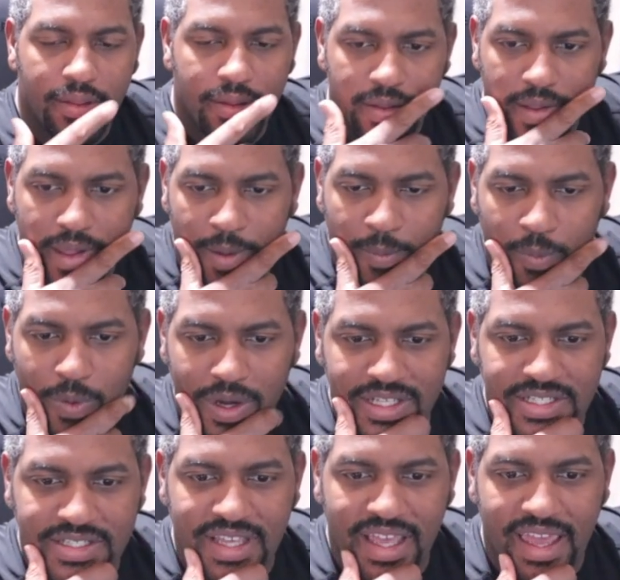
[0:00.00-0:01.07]
I want to
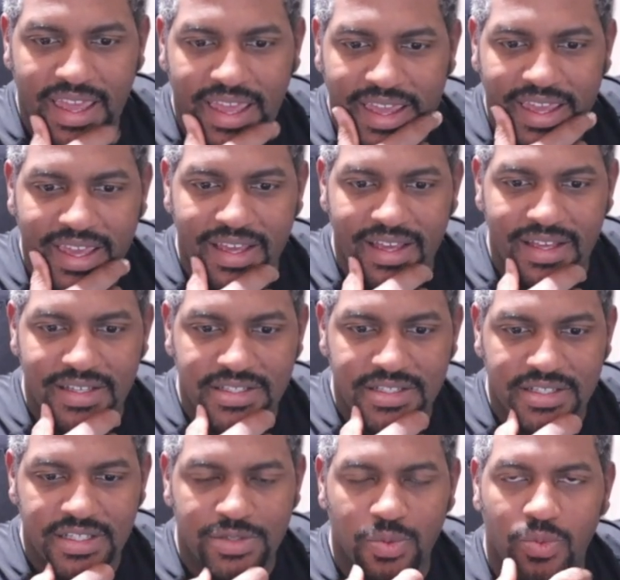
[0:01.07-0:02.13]
say
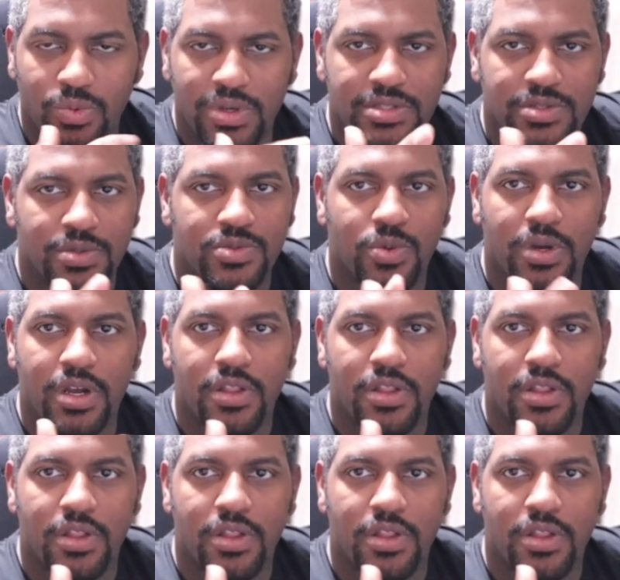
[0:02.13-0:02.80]
it's one